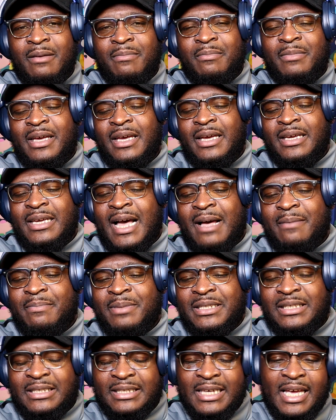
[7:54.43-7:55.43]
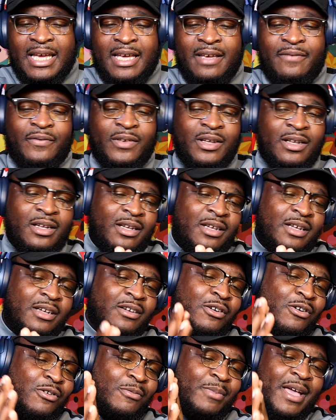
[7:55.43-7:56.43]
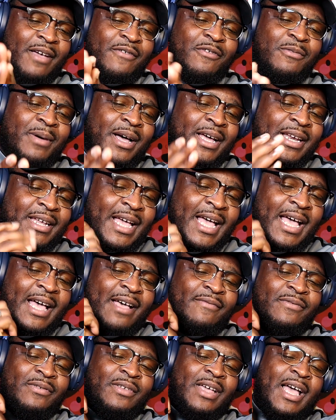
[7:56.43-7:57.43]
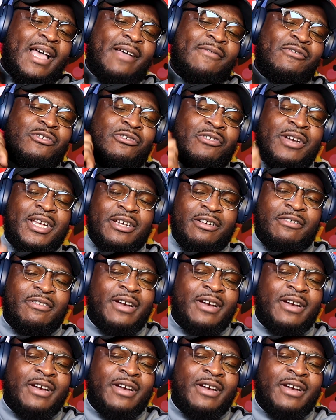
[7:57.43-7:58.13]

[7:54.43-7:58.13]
Man, y'all be safe. I hope everybody have great,